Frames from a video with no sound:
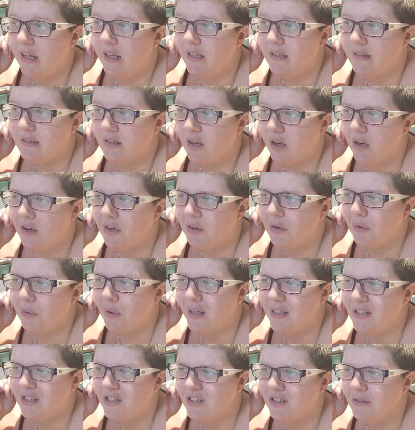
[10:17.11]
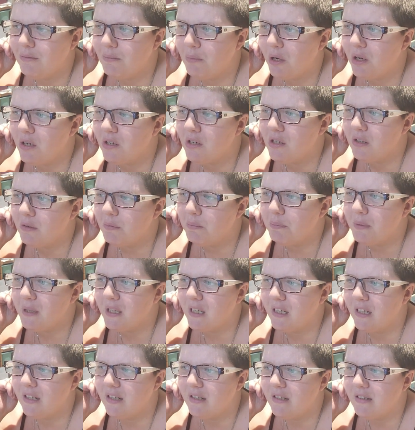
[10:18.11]
It's got a question mark
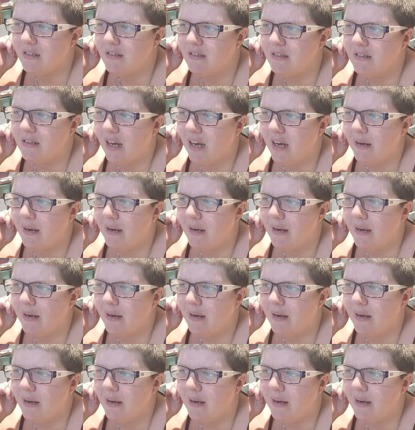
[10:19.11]
because